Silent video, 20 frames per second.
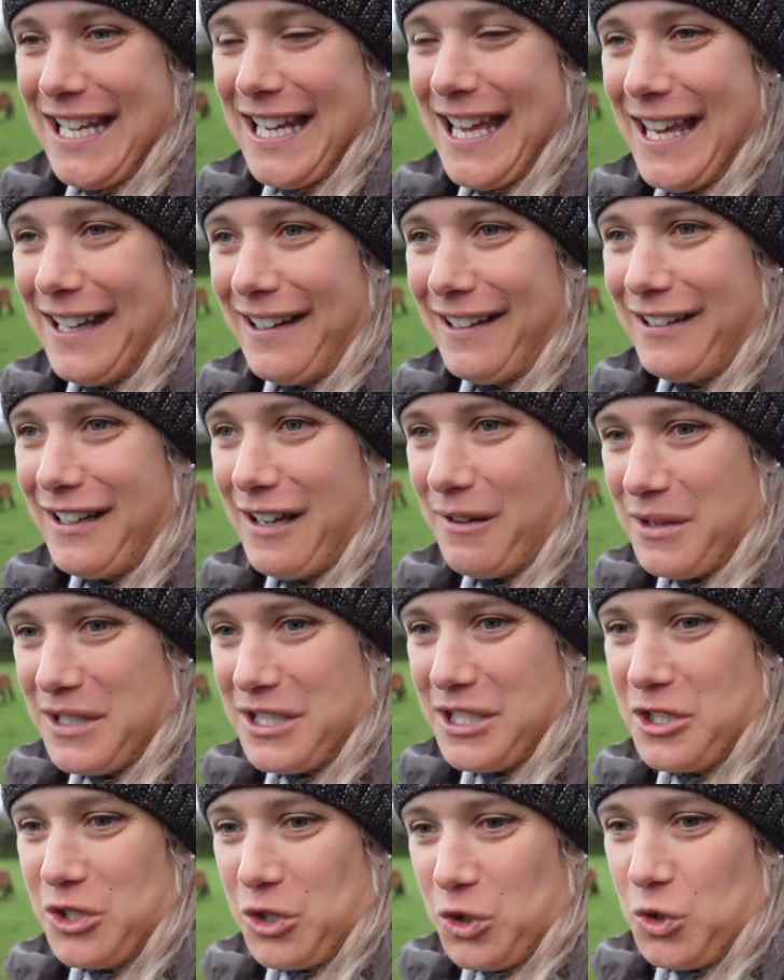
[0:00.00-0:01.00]
Again, I know
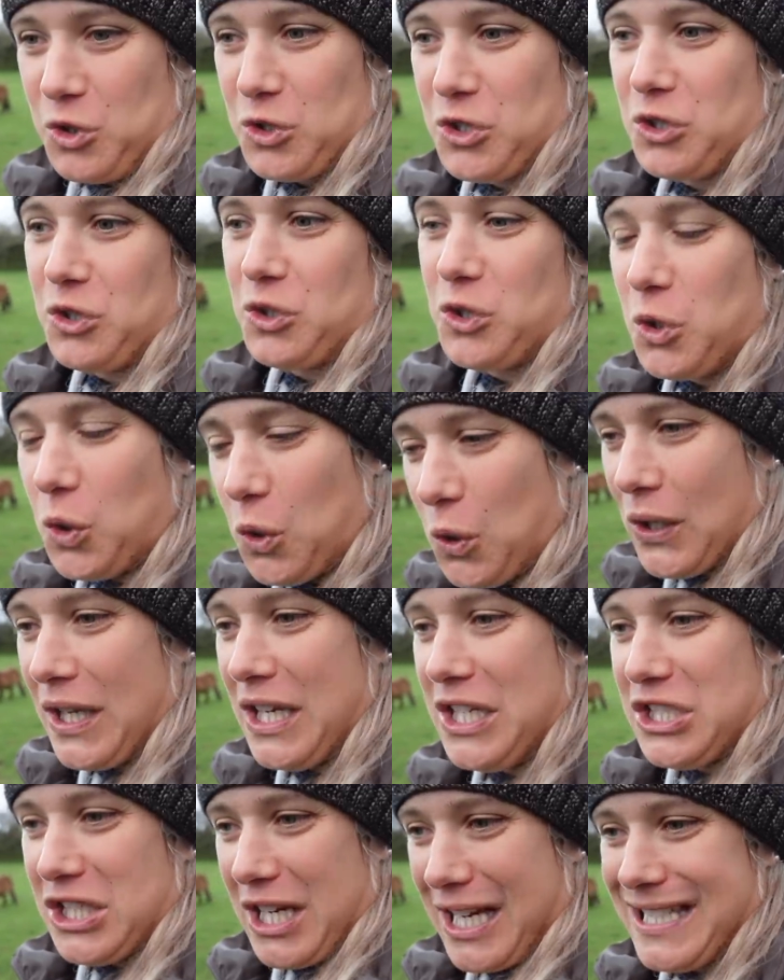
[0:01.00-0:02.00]
it's a
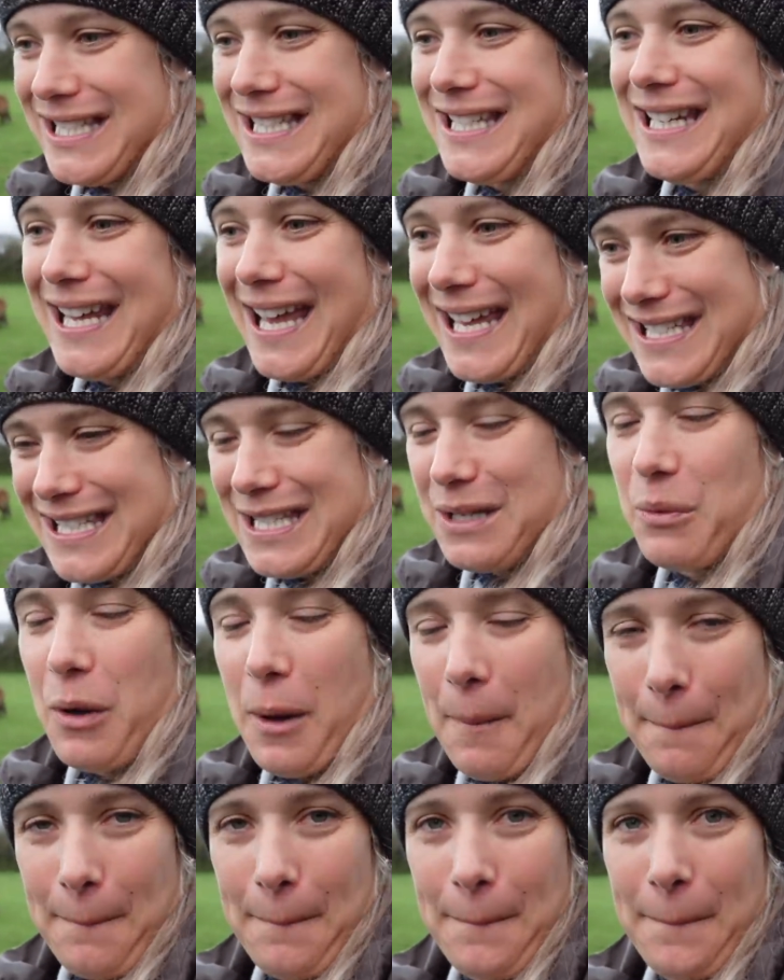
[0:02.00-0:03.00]
talky, chatty, gassy
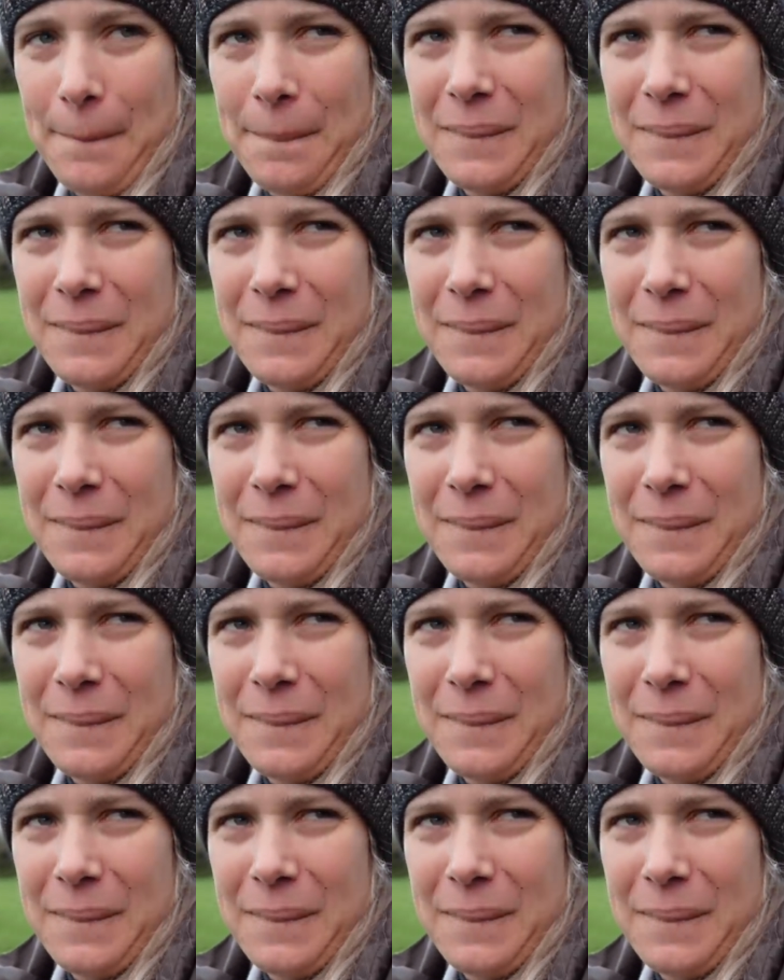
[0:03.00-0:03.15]
one.